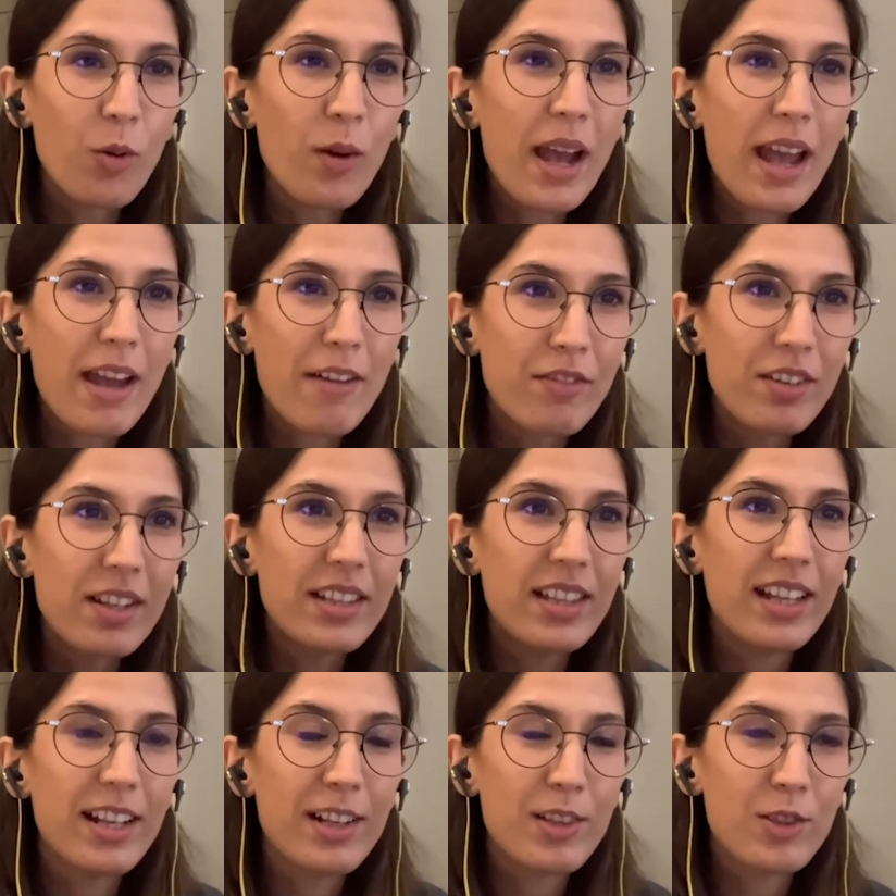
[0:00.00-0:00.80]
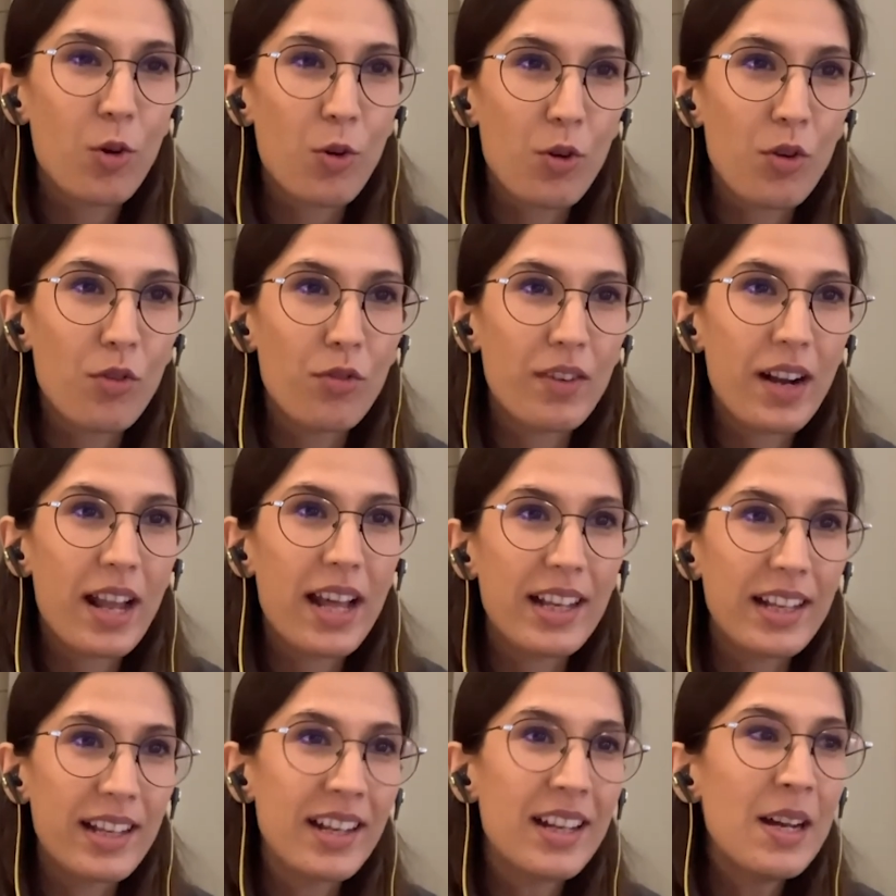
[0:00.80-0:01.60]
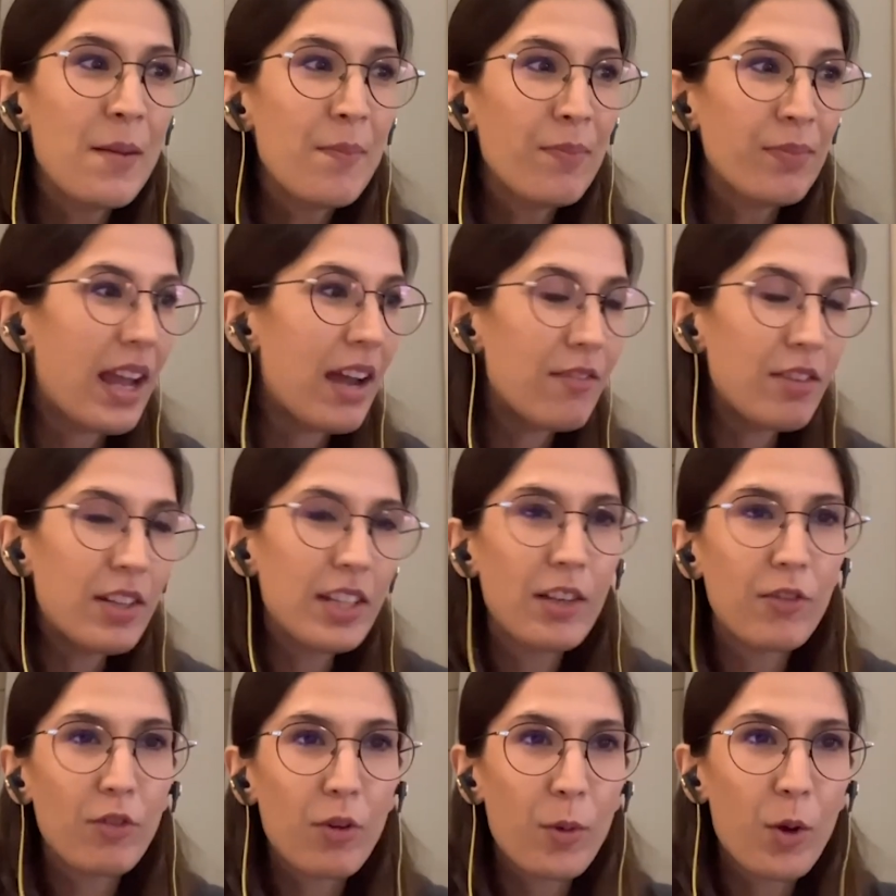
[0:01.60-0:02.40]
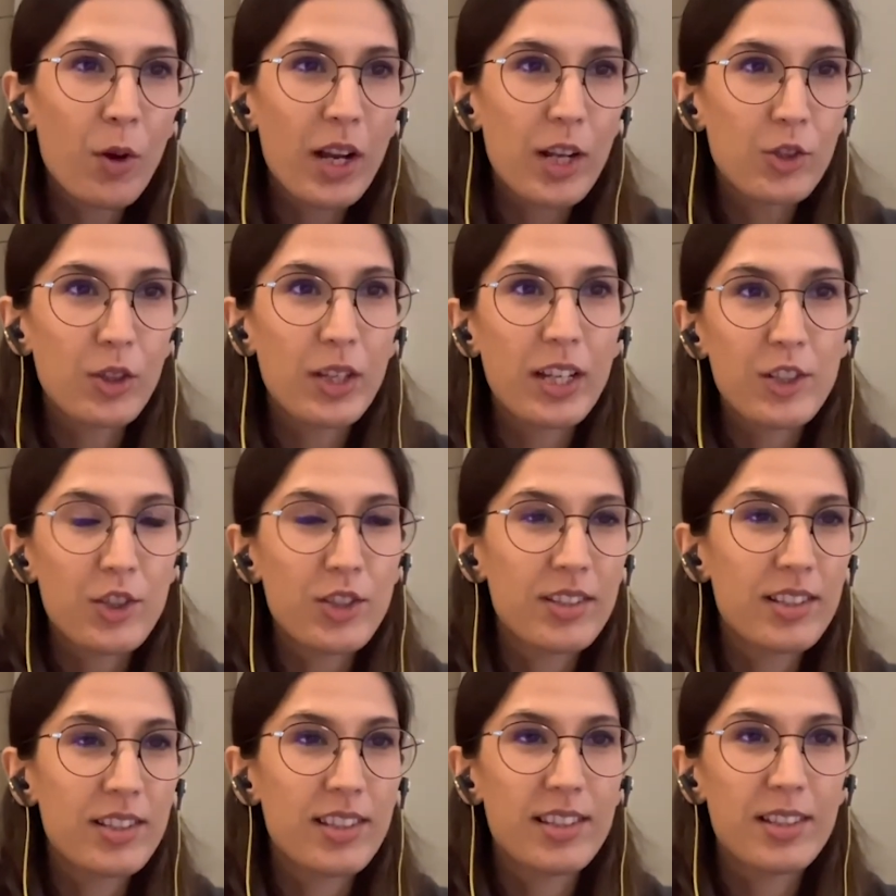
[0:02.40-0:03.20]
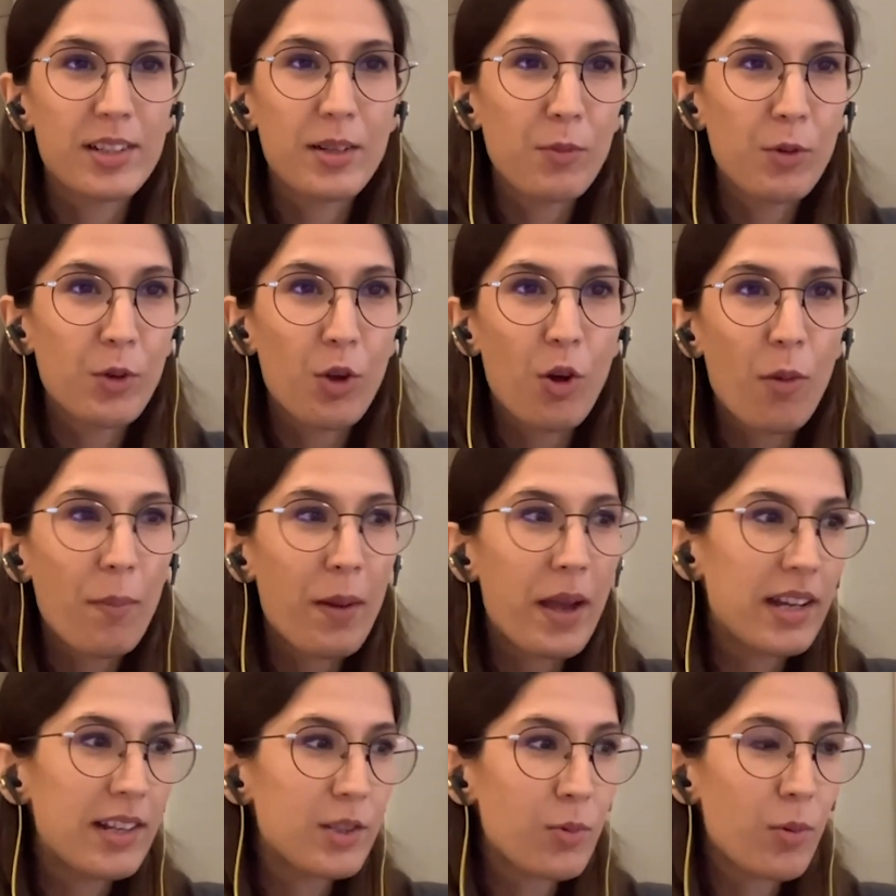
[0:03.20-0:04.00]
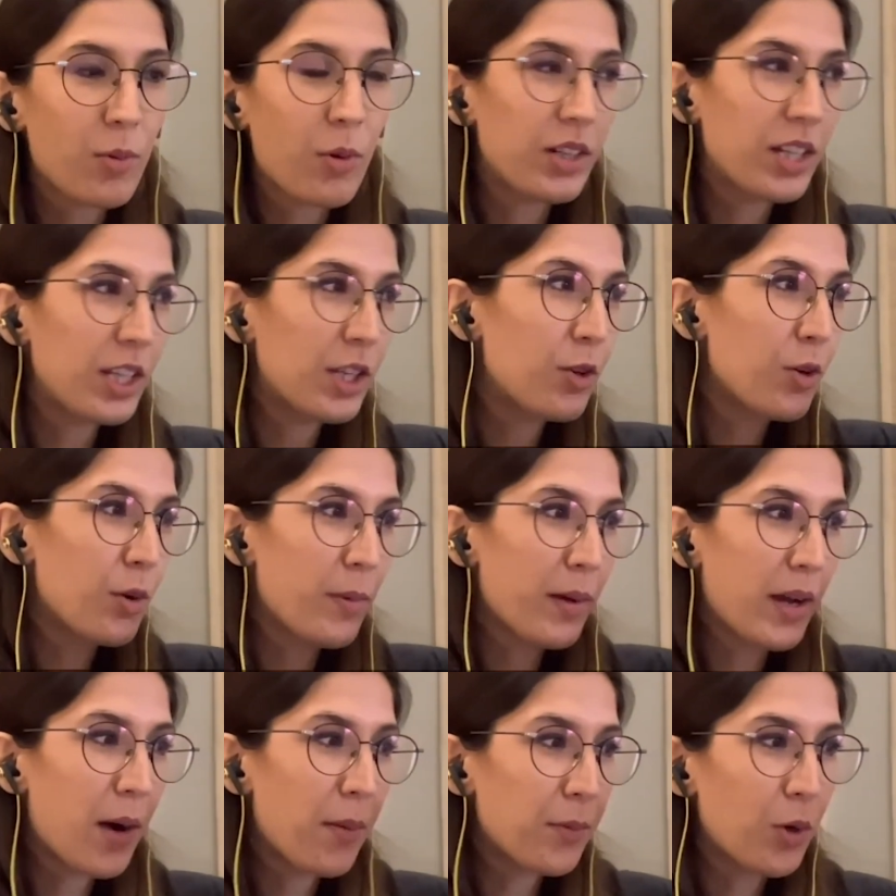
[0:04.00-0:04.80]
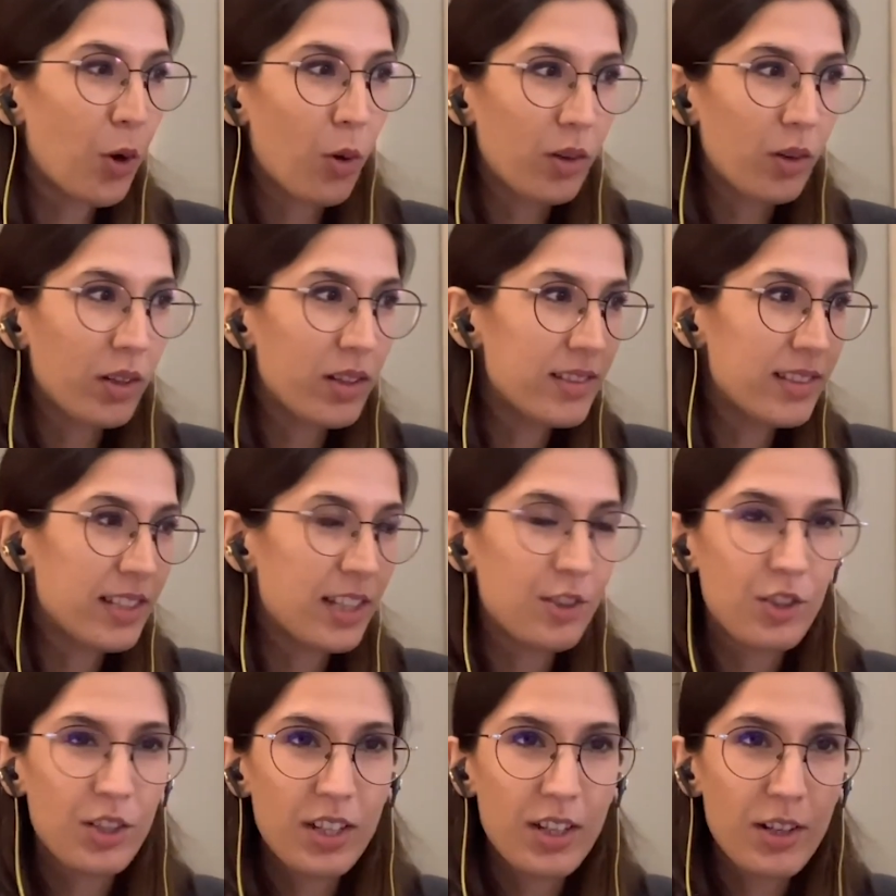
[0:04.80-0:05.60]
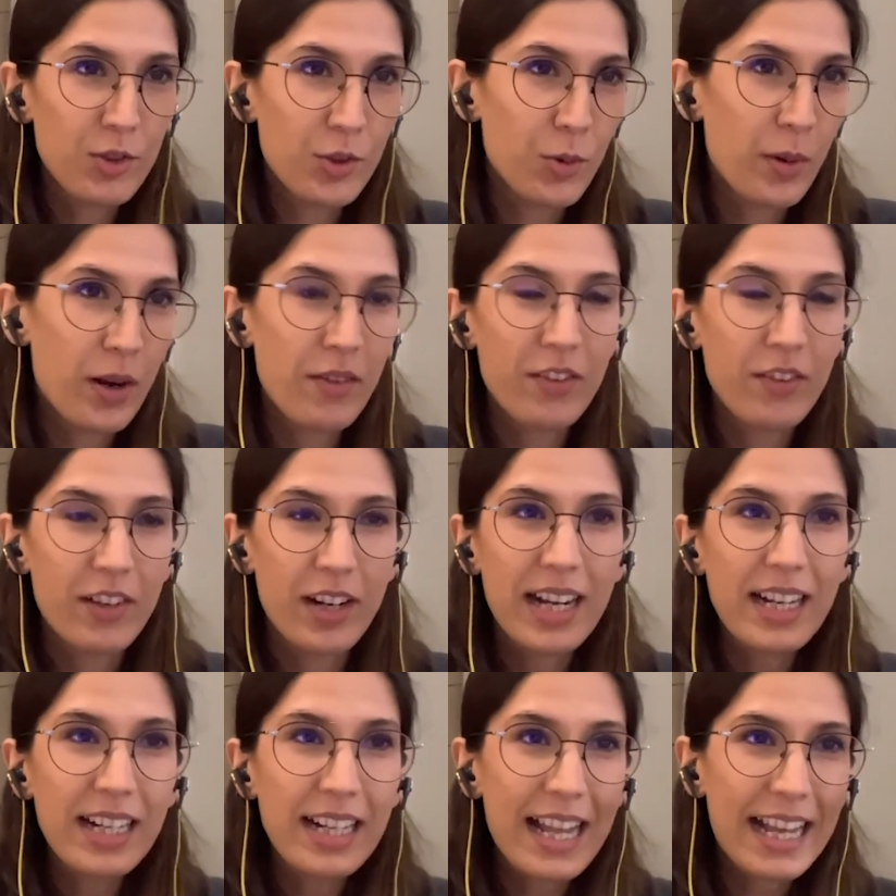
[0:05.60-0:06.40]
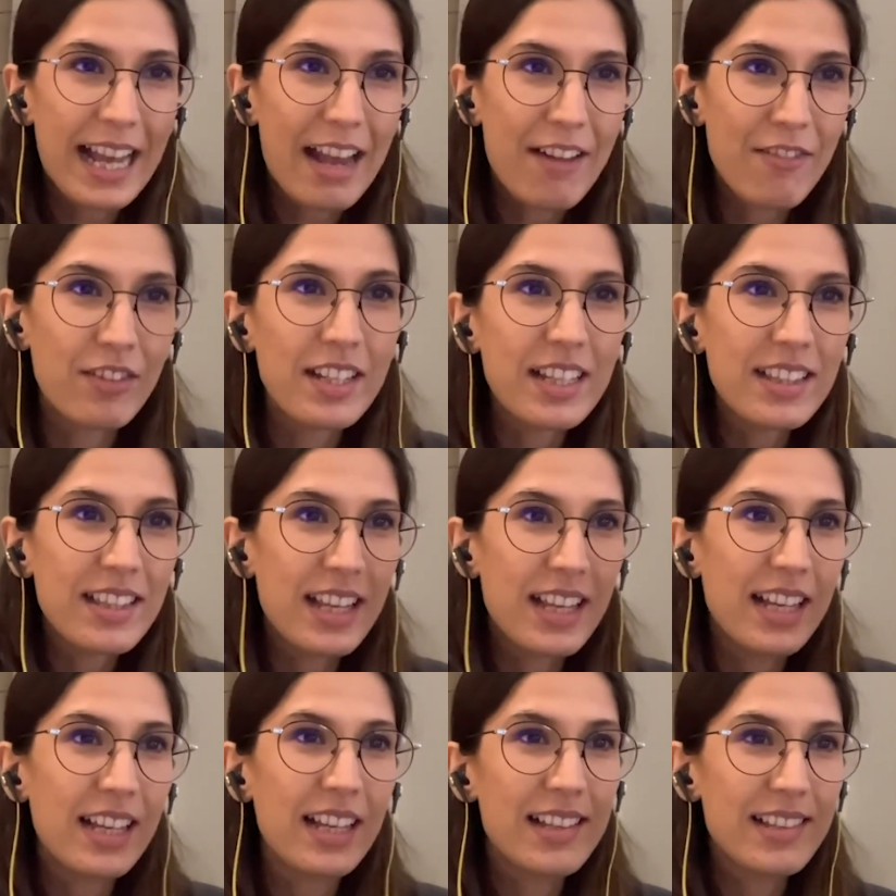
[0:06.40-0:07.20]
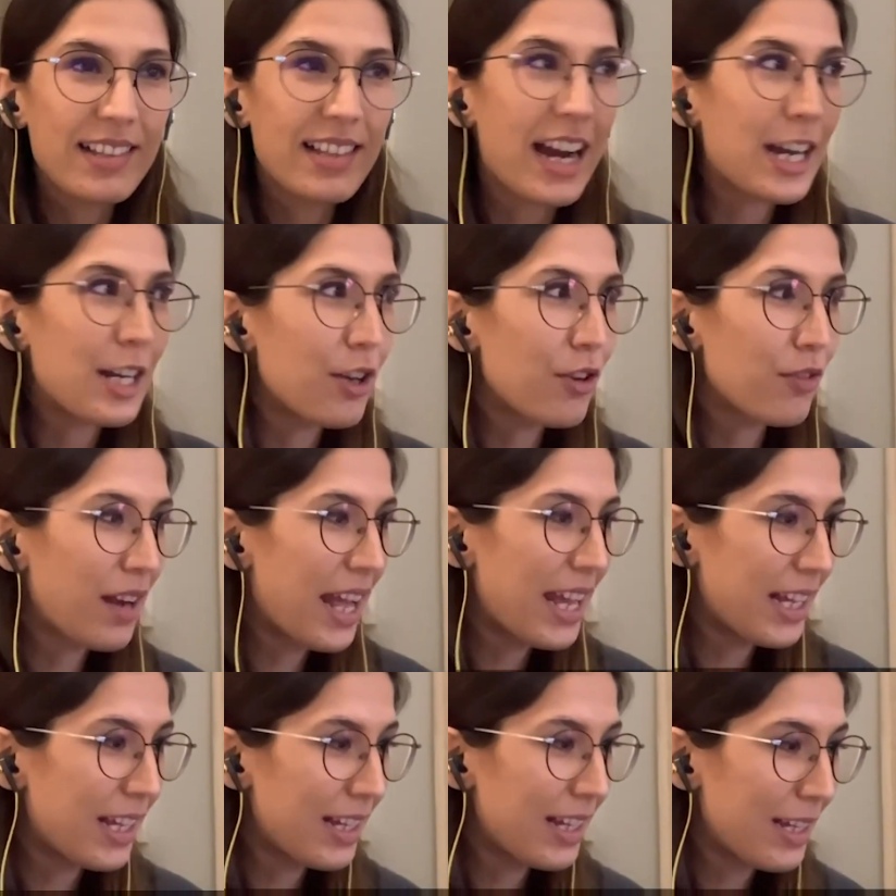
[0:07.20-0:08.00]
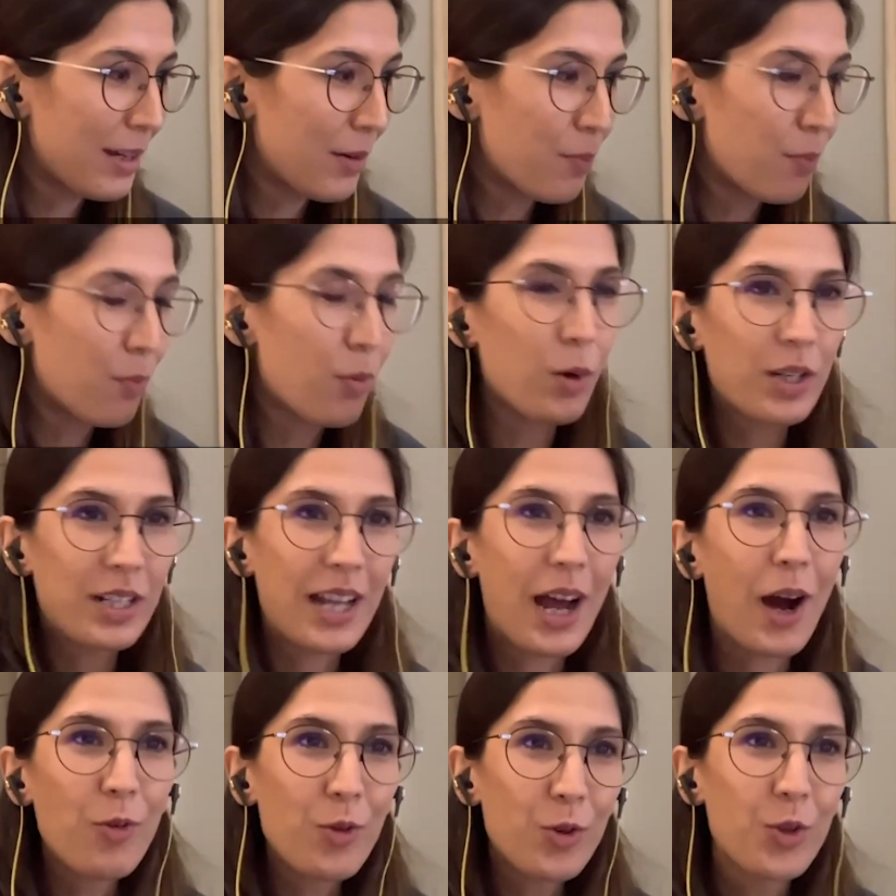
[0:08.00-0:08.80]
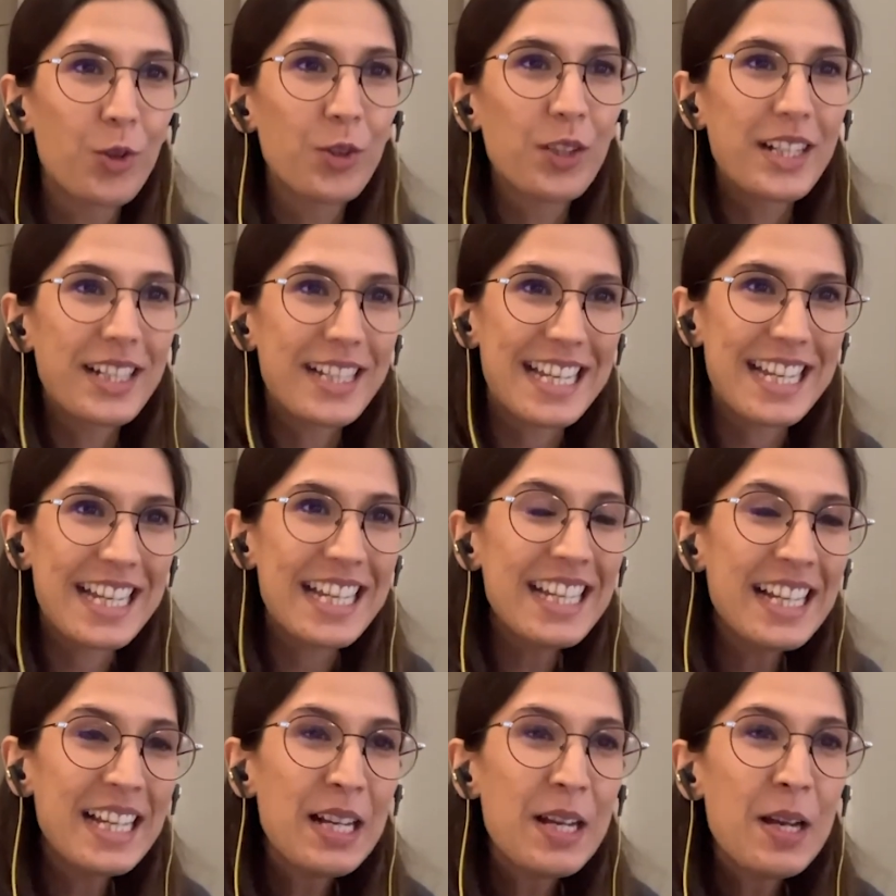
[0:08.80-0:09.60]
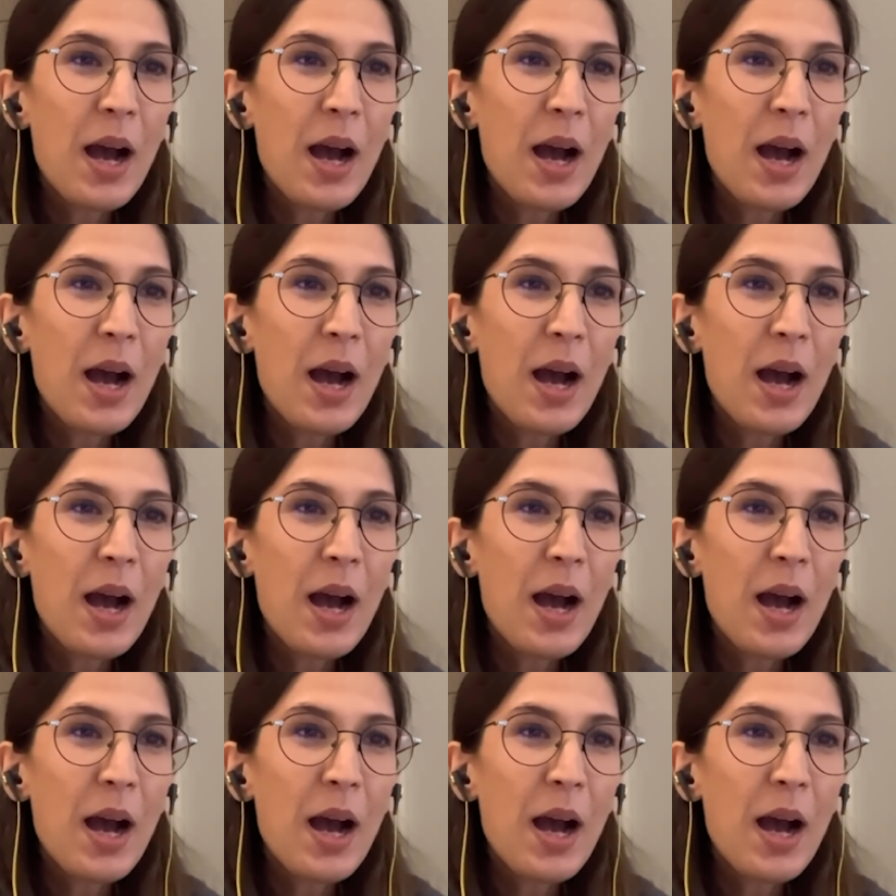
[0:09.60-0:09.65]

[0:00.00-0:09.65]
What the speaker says: Everything is sort of like everything from your education system to your parents wanting you to become doctors, engineers, or whatever, right? Like everything is kind of like put down to the T.